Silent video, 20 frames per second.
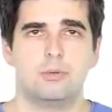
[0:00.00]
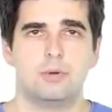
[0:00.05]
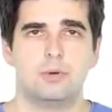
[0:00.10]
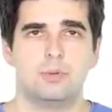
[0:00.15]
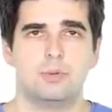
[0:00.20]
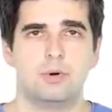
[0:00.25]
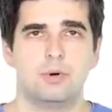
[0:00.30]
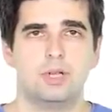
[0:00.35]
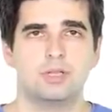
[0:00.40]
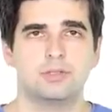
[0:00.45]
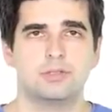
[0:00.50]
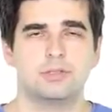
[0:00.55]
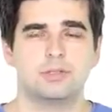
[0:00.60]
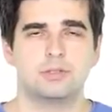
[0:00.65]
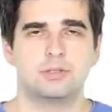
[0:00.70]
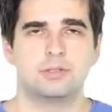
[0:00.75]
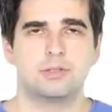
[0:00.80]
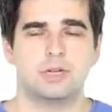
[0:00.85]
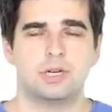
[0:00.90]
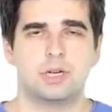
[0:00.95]
We
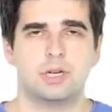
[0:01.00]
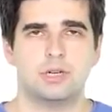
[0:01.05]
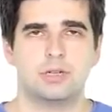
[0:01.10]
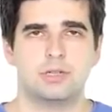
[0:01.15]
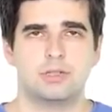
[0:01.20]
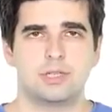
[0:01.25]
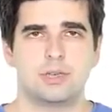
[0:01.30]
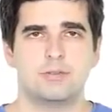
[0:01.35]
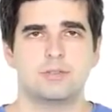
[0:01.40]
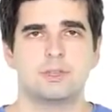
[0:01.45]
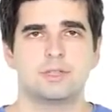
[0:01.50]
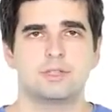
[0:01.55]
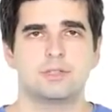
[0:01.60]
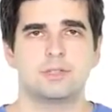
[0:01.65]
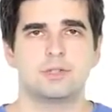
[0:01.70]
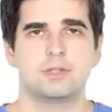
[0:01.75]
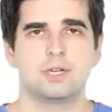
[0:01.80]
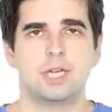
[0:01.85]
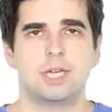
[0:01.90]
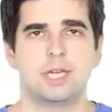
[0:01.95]
want our
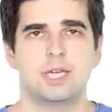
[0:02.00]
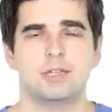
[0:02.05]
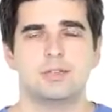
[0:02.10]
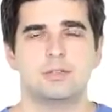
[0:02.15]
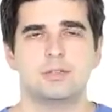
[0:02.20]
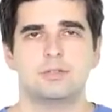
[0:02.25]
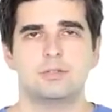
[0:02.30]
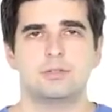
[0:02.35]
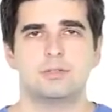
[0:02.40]
suffix array